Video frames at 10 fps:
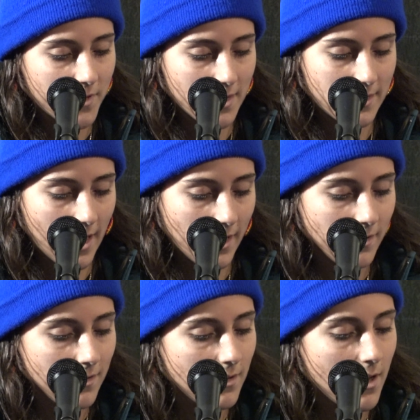since
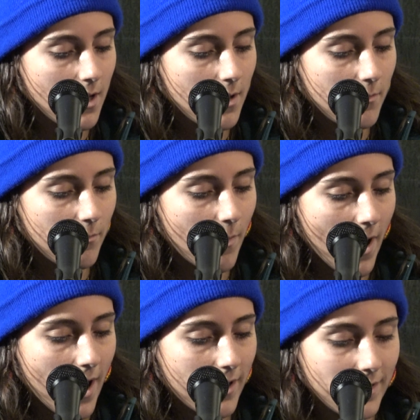then,
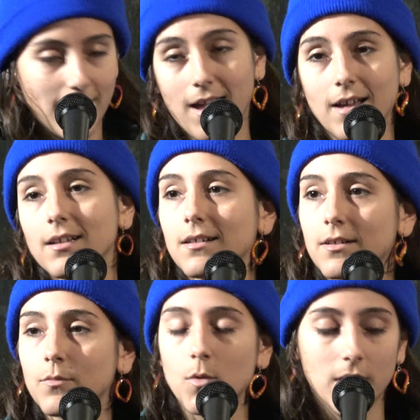but yeah,
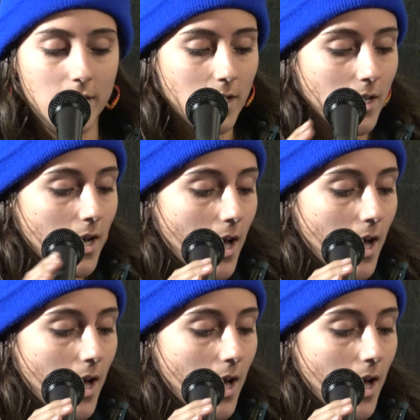word.